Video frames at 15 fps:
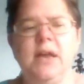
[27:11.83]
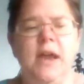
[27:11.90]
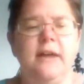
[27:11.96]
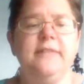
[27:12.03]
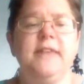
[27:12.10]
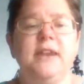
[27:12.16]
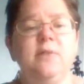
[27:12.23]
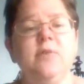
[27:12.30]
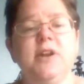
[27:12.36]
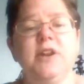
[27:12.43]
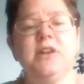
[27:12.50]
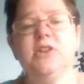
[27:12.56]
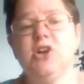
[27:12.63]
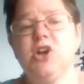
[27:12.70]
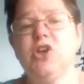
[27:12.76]
And then I went
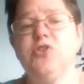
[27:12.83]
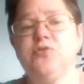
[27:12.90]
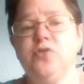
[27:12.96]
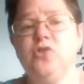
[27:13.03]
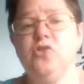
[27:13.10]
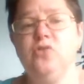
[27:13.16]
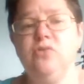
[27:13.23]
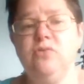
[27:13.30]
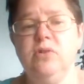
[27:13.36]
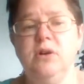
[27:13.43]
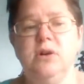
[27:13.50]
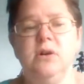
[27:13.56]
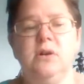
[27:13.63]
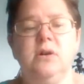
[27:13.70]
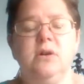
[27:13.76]
and looked through
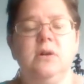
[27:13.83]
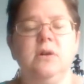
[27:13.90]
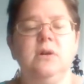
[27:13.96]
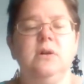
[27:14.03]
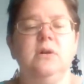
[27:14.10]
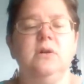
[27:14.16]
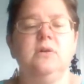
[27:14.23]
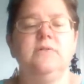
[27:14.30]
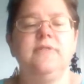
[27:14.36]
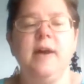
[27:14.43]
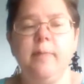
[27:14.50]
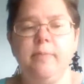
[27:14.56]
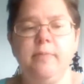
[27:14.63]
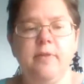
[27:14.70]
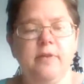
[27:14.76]

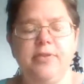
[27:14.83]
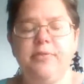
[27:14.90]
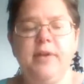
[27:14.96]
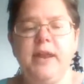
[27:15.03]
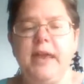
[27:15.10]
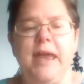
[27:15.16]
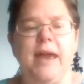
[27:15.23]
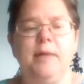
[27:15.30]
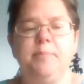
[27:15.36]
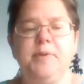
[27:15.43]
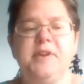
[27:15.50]
thread I had,